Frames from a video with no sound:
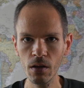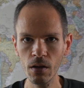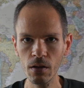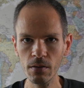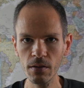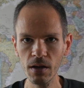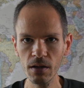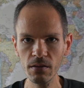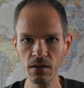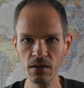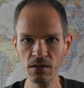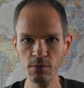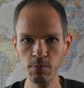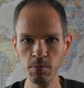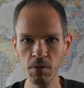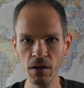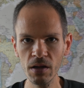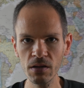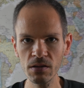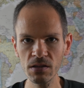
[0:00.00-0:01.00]
That
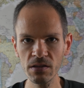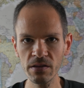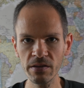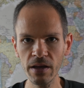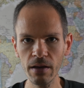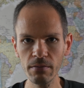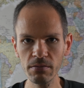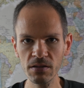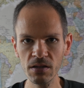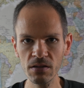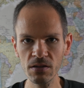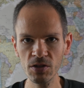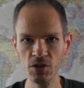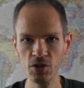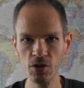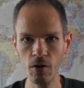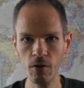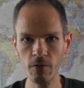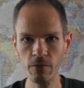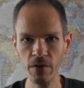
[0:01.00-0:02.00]
explains the absence
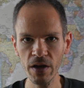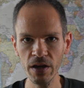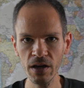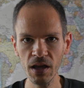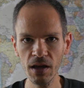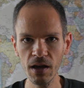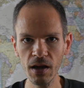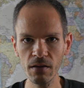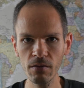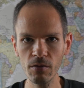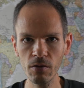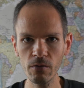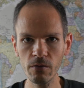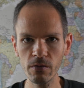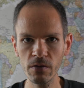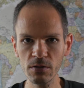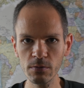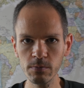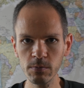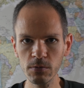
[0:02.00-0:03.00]
of any kind of
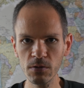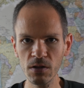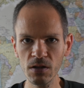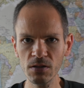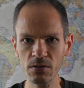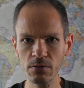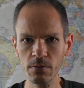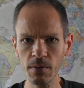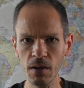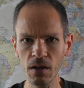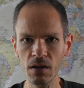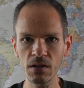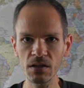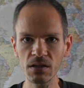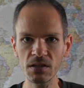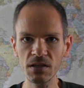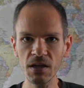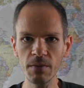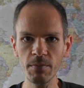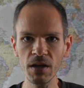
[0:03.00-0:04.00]
despotism
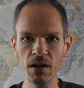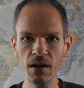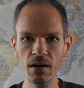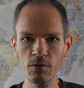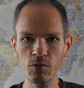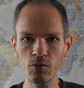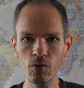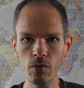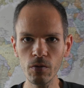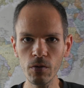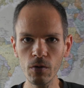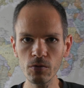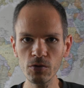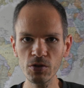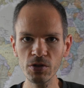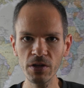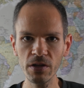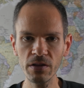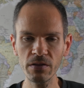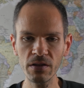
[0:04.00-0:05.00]
similar to
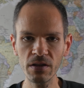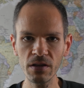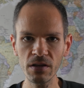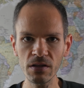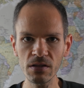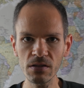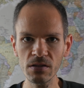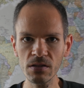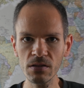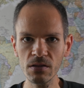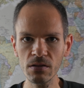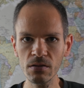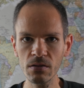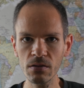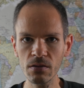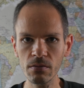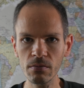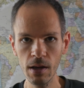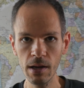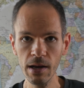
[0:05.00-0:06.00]
those in the East.
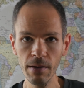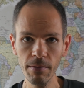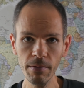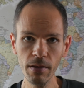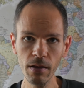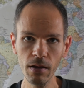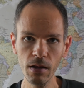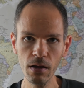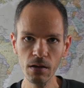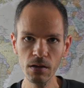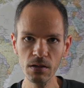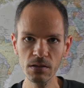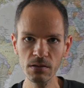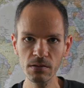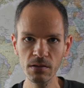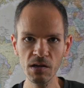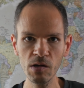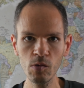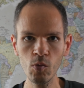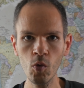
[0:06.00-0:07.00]
Nevertheless,
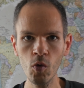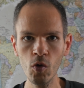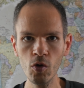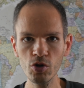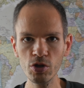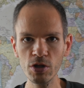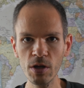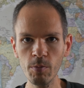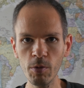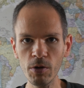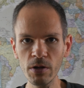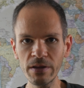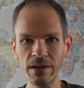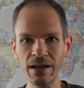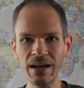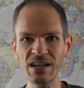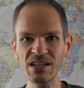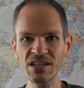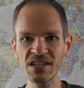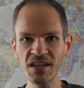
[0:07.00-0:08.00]
there was a
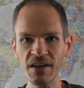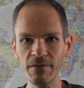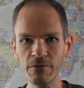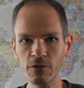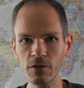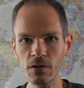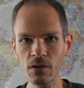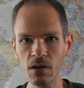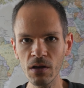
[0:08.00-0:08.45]
political shift